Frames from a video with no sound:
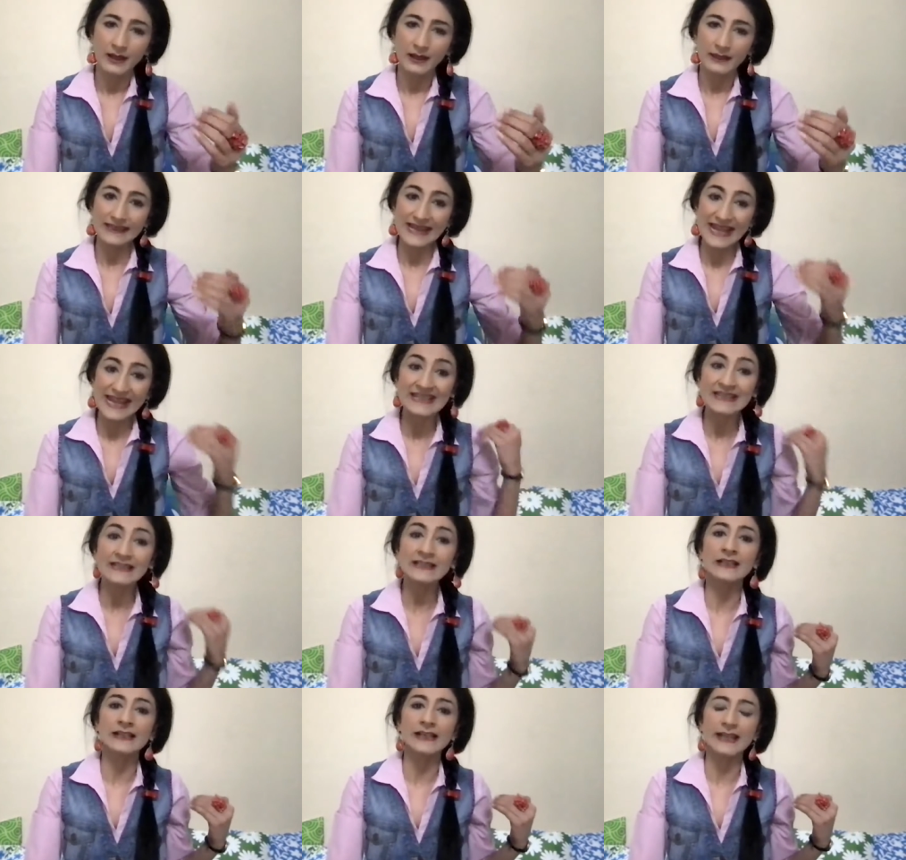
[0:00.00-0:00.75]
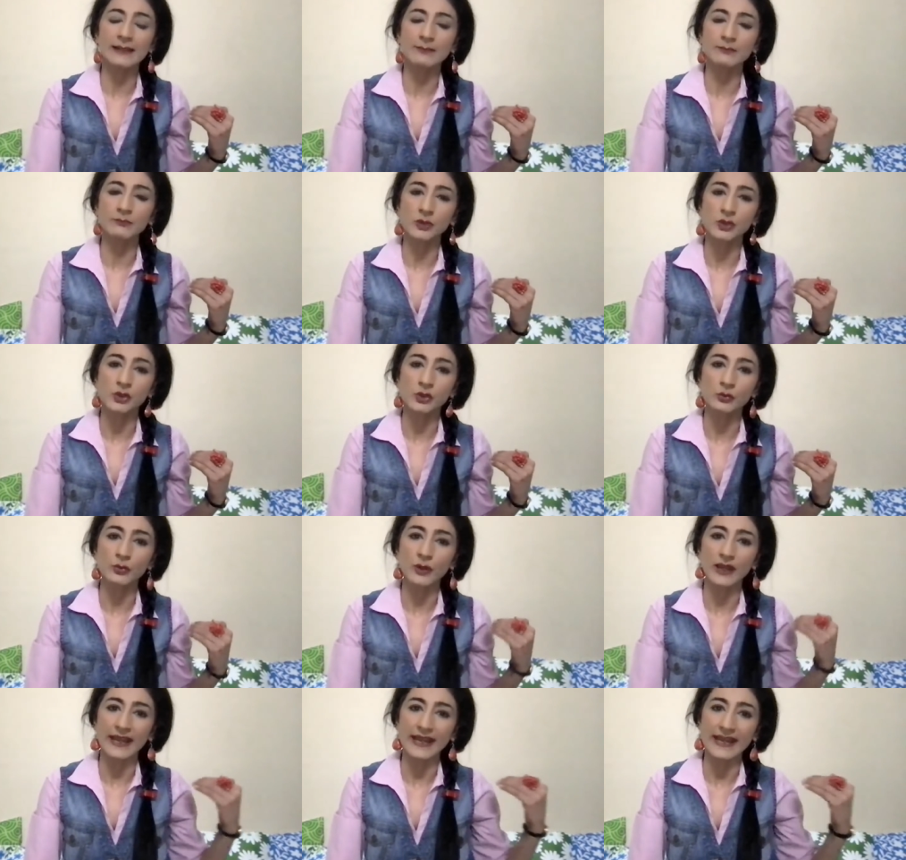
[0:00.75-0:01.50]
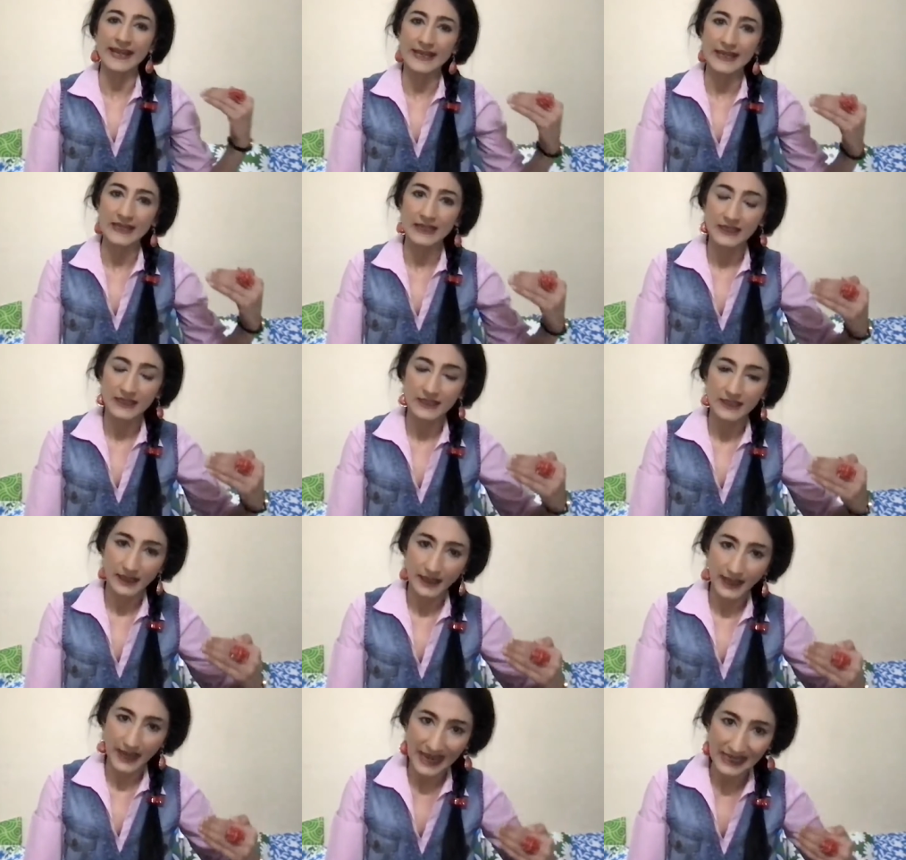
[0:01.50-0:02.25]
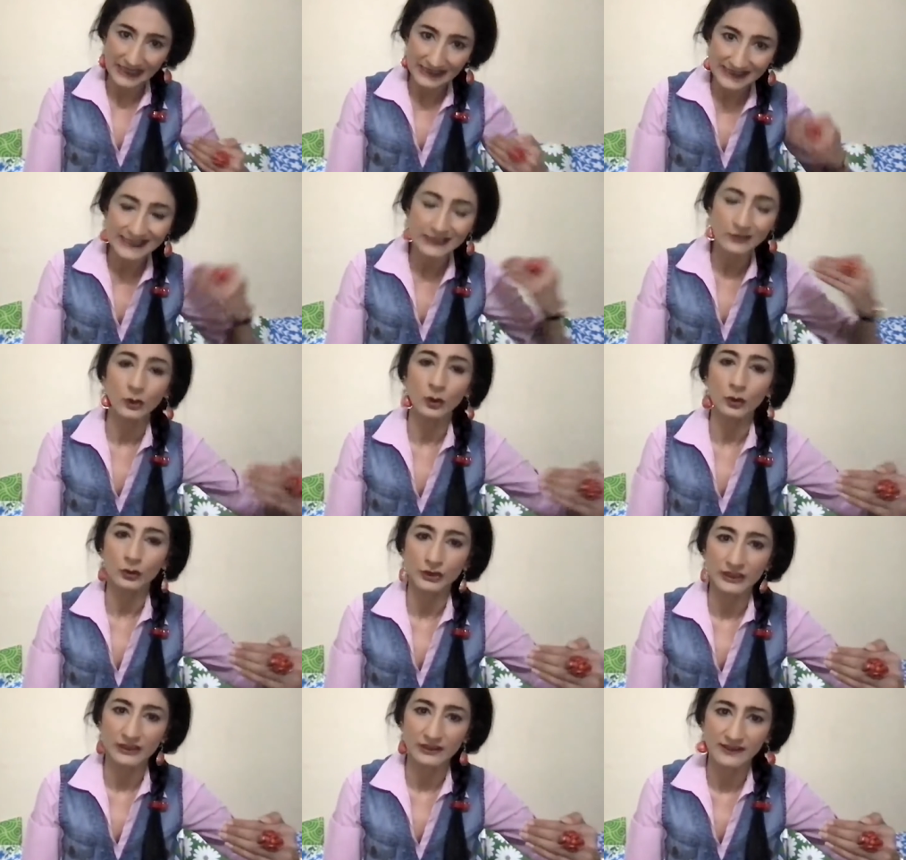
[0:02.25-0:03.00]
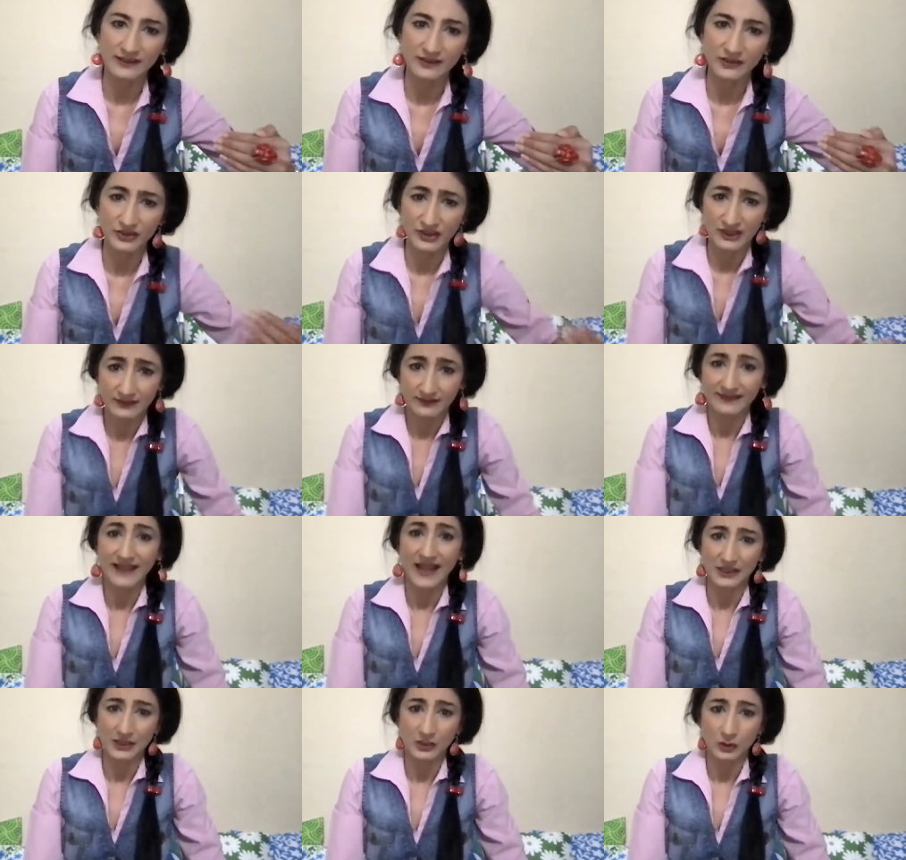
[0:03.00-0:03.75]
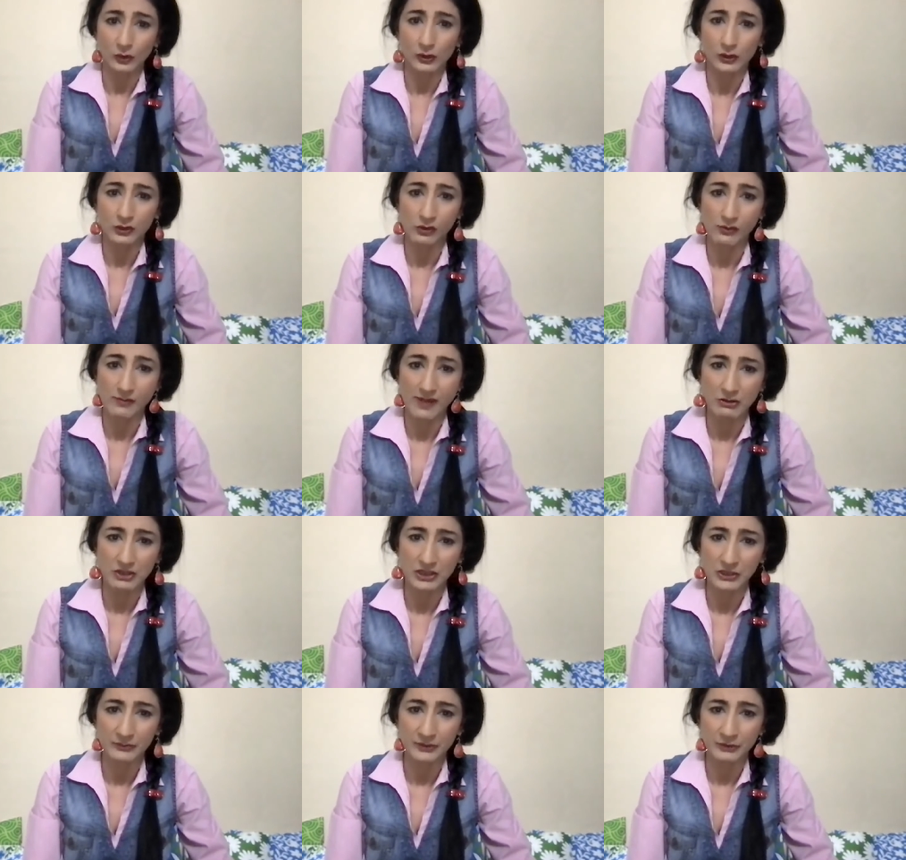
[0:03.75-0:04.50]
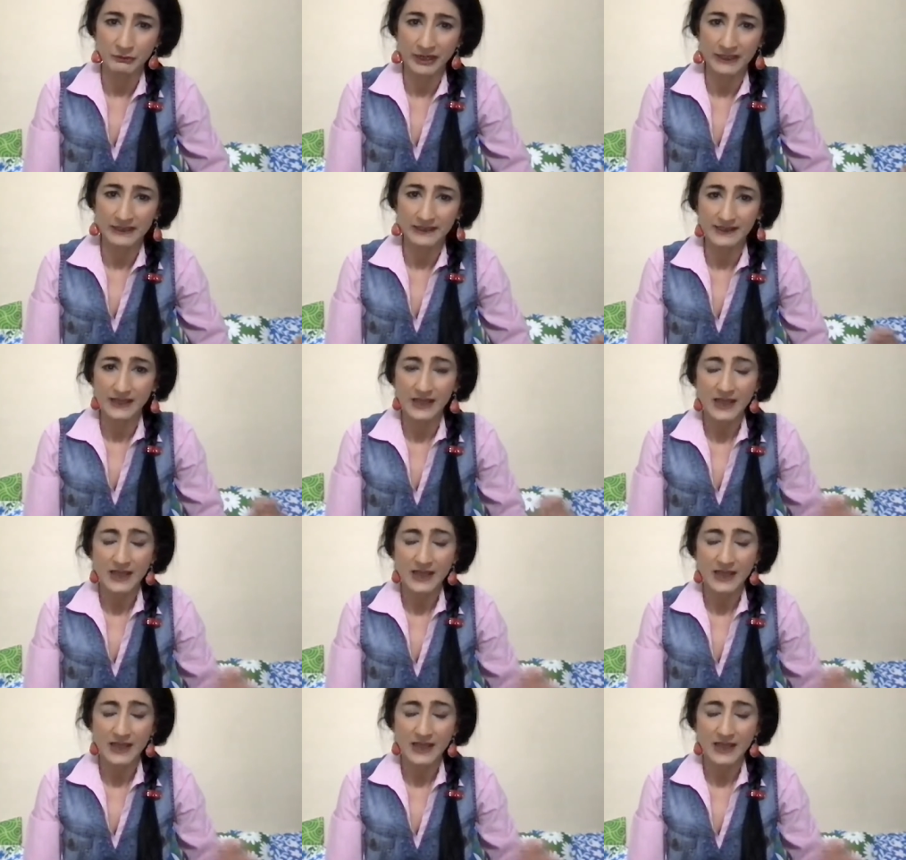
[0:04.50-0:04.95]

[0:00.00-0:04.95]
laying claim to a anti-colonial history that is also about human rights.